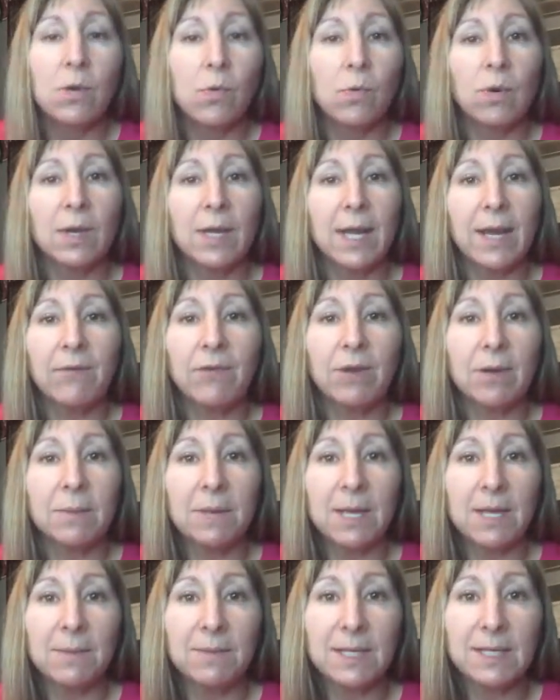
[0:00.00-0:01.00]
Whatever it
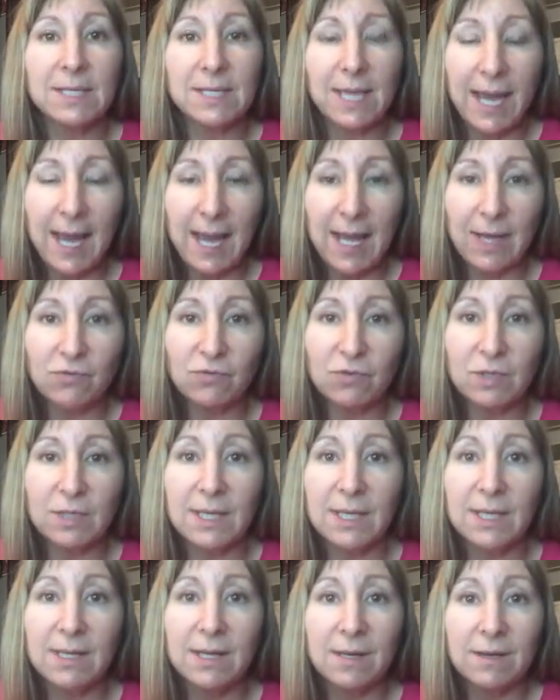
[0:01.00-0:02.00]
may be, to
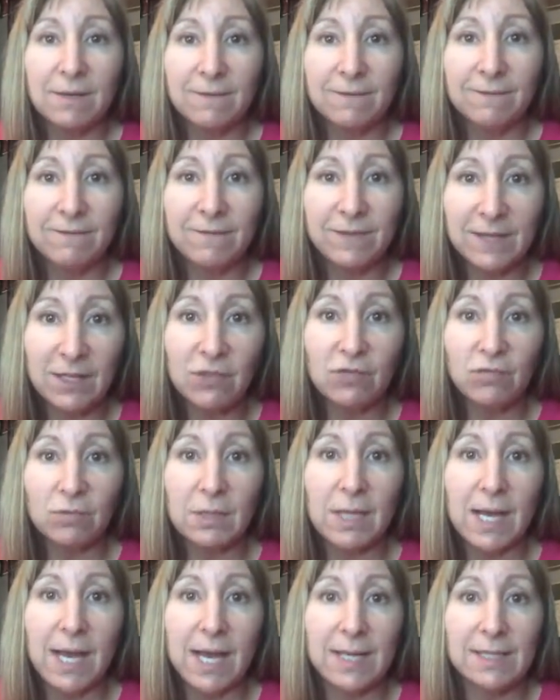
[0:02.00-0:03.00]
actually
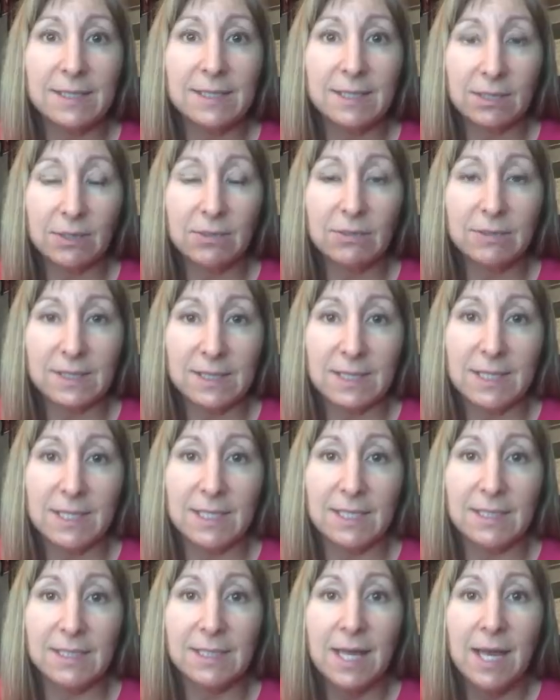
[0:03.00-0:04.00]
visualize those
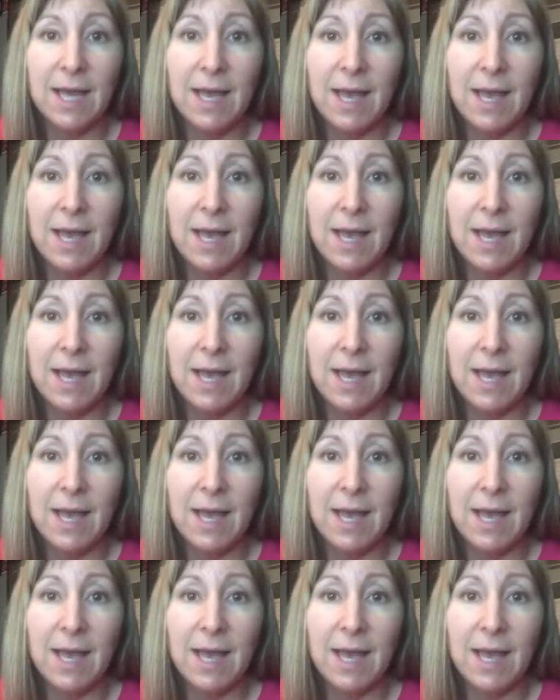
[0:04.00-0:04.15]
things.